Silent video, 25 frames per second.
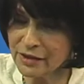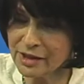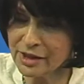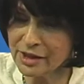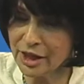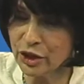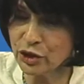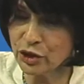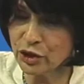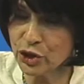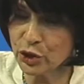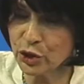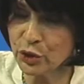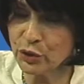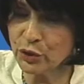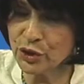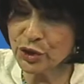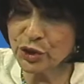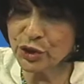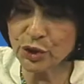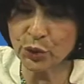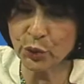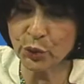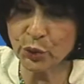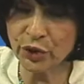that June
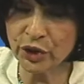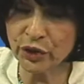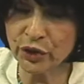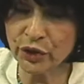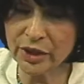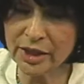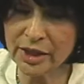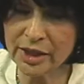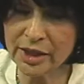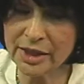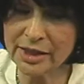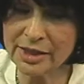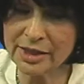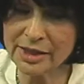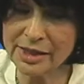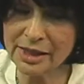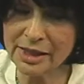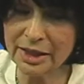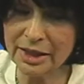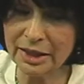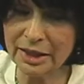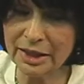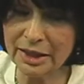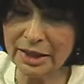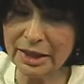Stoyer is
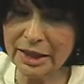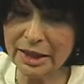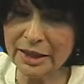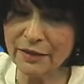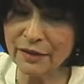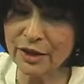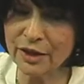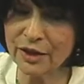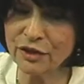in the